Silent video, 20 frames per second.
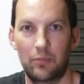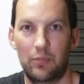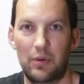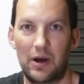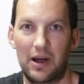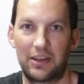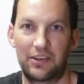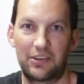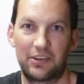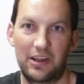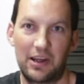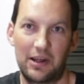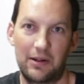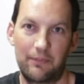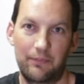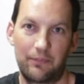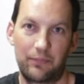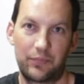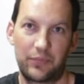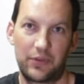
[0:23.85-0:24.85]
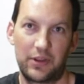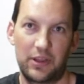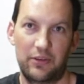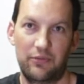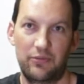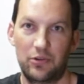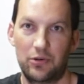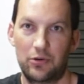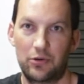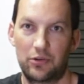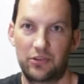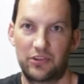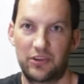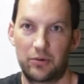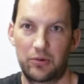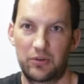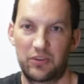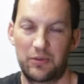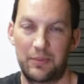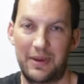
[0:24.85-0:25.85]
But if you're
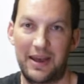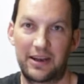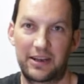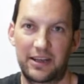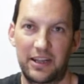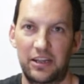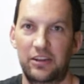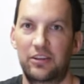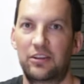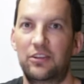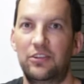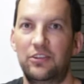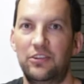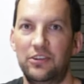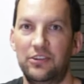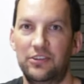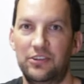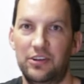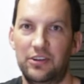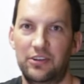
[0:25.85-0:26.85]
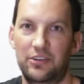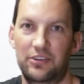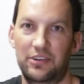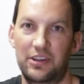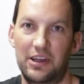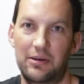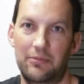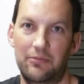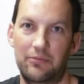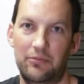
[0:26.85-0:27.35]
serious about getting consistent